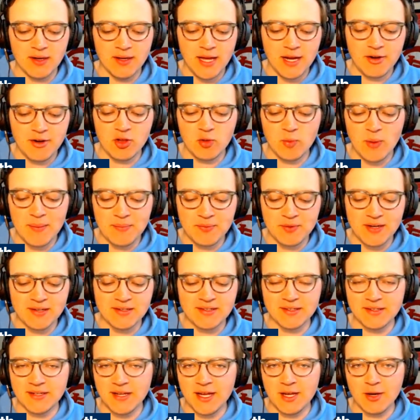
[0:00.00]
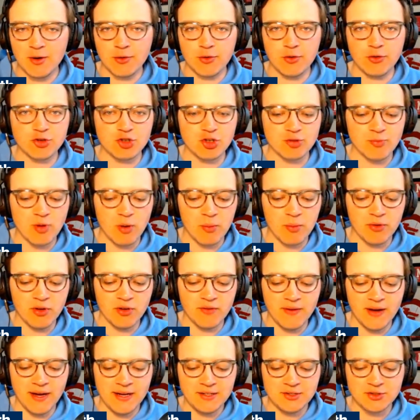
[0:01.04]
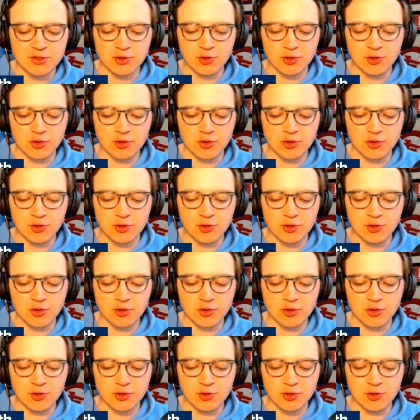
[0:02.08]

Head to the website today or use your mobile device